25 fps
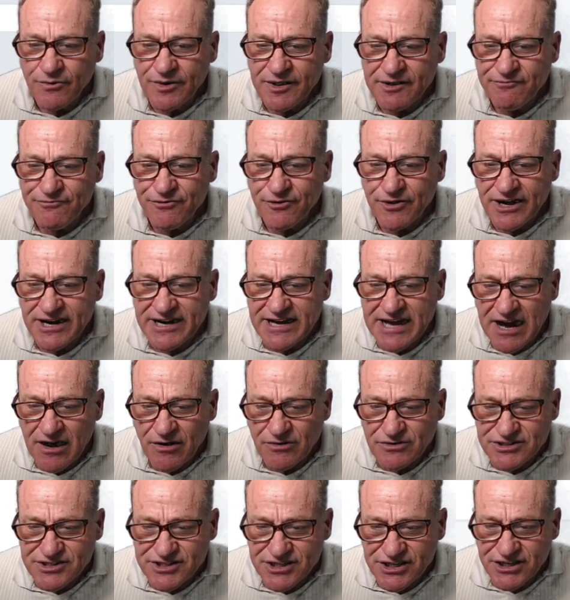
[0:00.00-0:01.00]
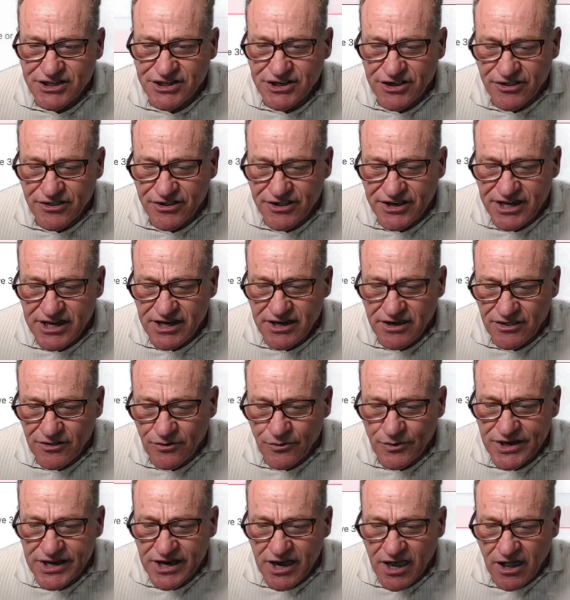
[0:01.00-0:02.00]
For account security,
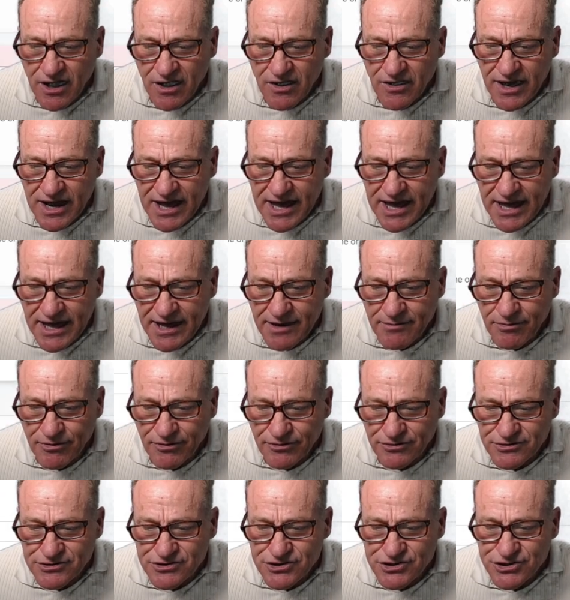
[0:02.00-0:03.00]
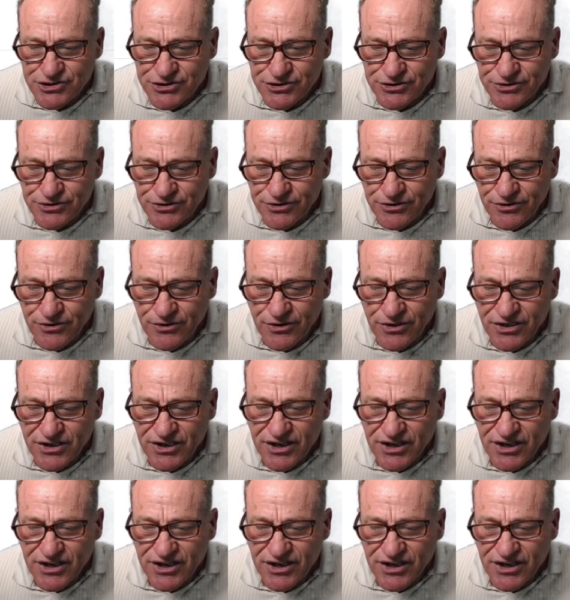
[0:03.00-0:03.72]
we are able to